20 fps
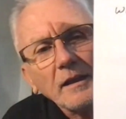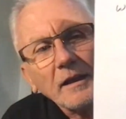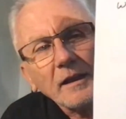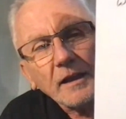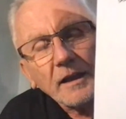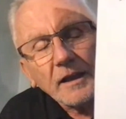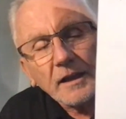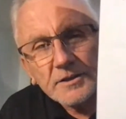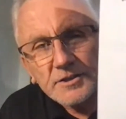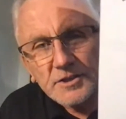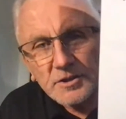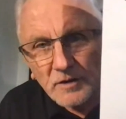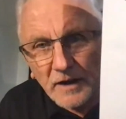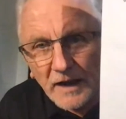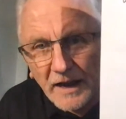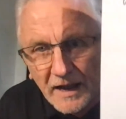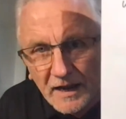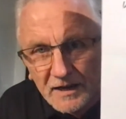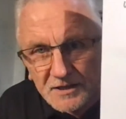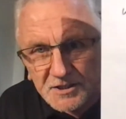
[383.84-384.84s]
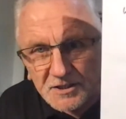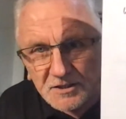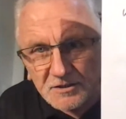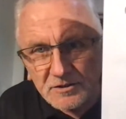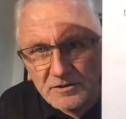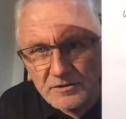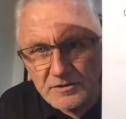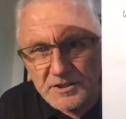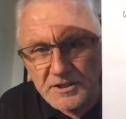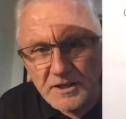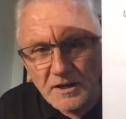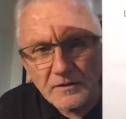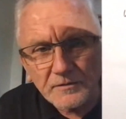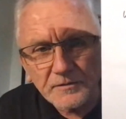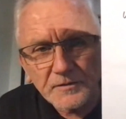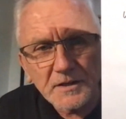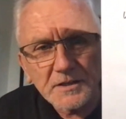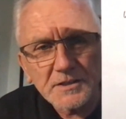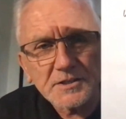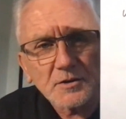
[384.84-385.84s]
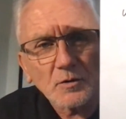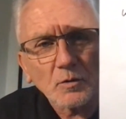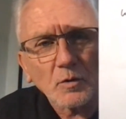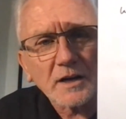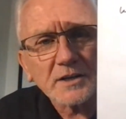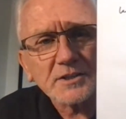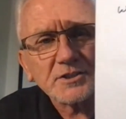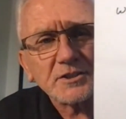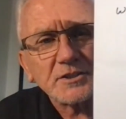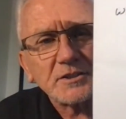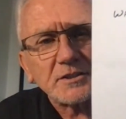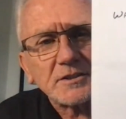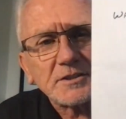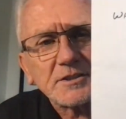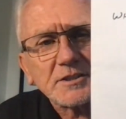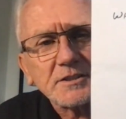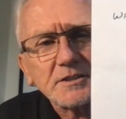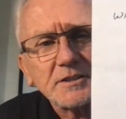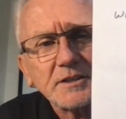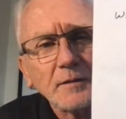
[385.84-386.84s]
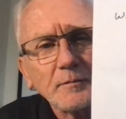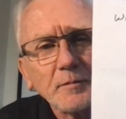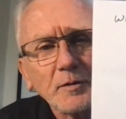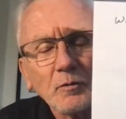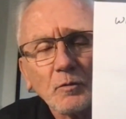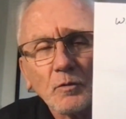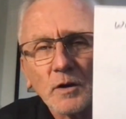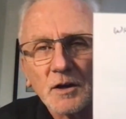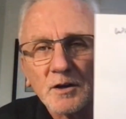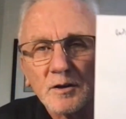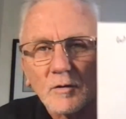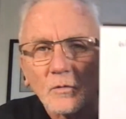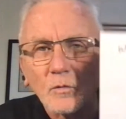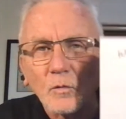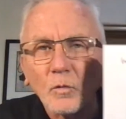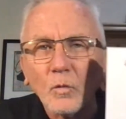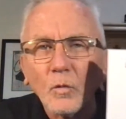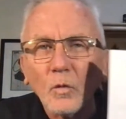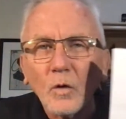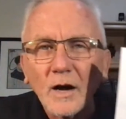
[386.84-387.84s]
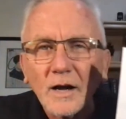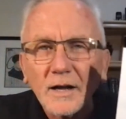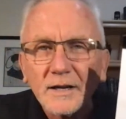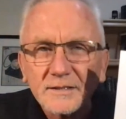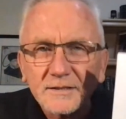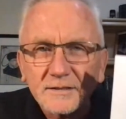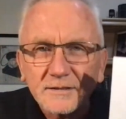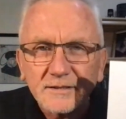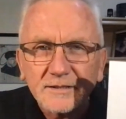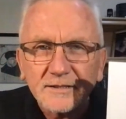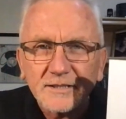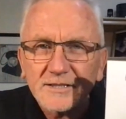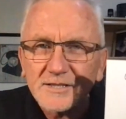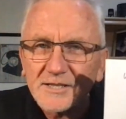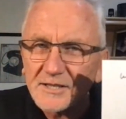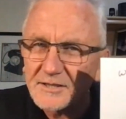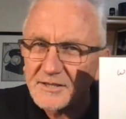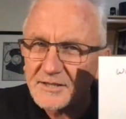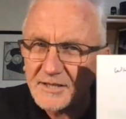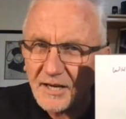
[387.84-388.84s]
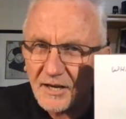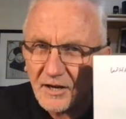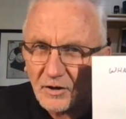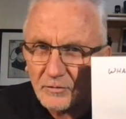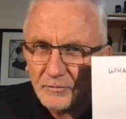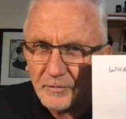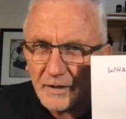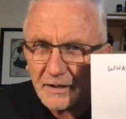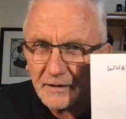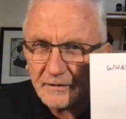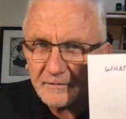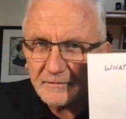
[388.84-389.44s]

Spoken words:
is you're asking yourself these questions. Number one, what does it tell me?